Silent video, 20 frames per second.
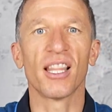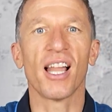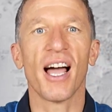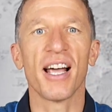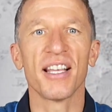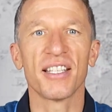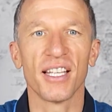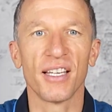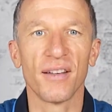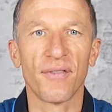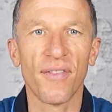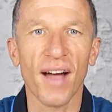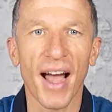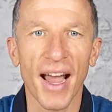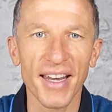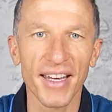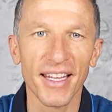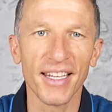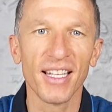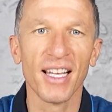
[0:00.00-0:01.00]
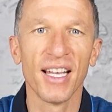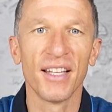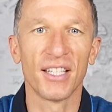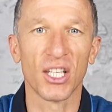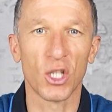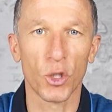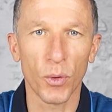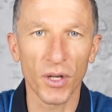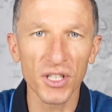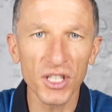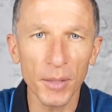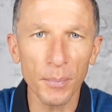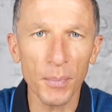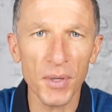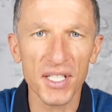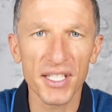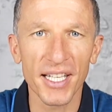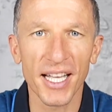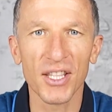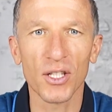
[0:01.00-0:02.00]
lies in finding the
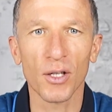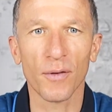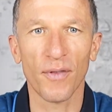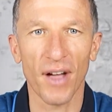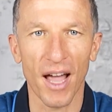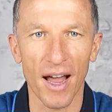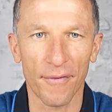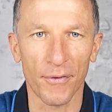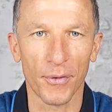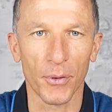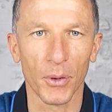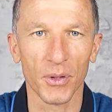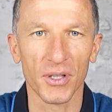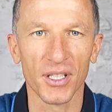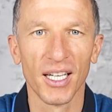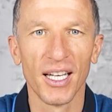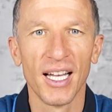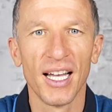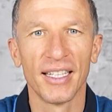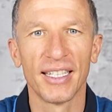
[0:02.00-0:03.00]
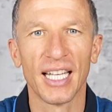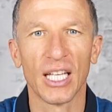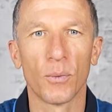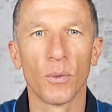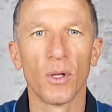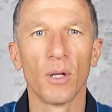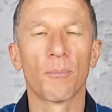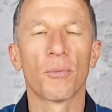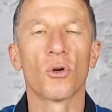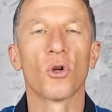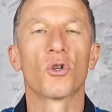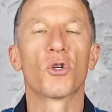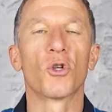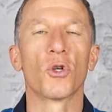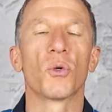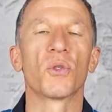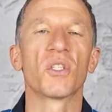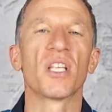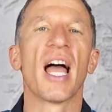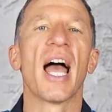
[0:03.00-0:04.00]
20% of effort that will
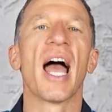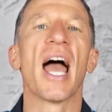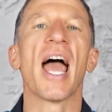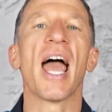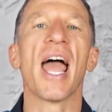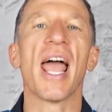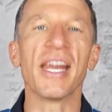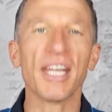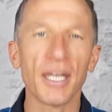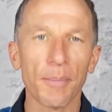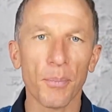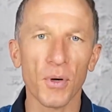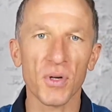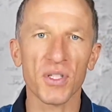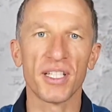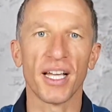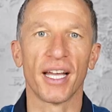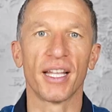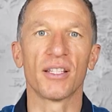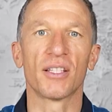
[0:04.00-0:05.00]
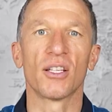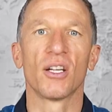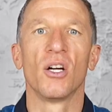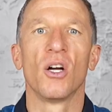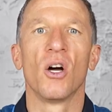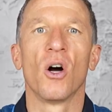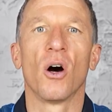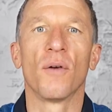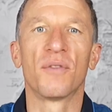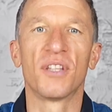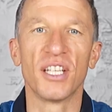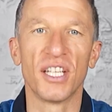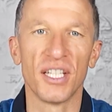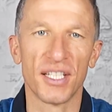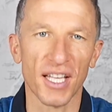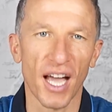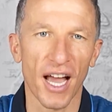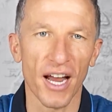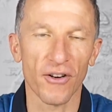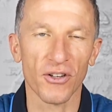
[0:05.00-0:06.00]
produce 80% of the
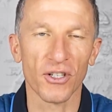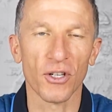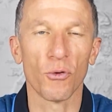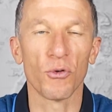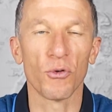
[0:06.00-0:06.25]
desired